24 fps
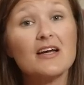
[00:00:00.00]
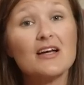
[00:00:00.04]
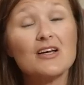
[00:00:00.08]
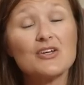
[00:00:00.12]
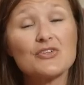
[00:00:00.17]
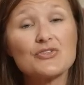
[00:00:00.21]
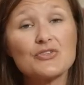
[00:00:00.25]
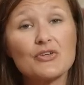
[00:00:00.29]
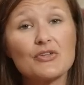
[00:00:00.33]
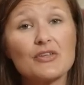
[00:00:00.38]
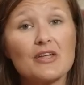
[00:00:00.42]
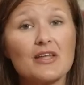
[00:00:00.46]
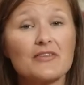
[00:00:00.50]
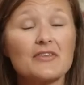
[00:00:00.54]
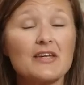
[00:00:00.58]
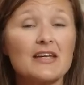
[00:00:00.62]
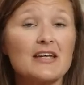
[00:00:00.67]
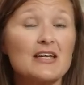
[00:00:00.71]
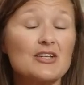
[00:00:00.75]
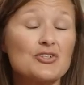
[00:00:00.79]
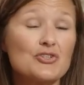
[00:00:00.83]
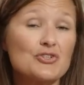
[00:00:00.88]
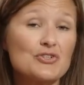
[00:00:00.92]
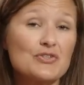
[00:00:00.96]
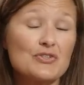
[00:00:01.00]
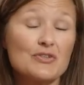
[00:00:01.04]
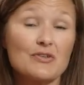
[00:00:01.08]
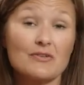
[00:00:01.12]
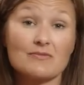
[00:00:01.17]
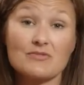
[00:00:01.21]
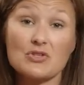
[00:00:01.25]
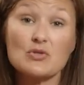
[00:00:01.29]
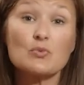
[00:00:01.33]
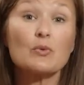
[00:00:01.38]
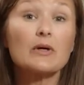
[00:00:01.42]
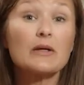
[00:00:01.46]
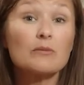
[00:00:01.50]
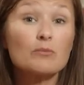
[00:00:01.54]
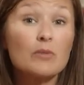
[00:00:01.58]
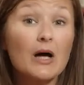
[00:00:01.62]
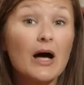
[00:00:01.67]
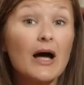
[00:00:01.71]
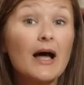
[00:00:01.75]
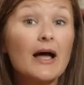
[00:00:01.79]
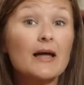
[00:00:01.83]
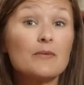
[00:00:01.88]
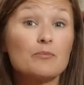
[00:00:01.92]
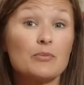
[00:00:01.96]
so that they can just swing by,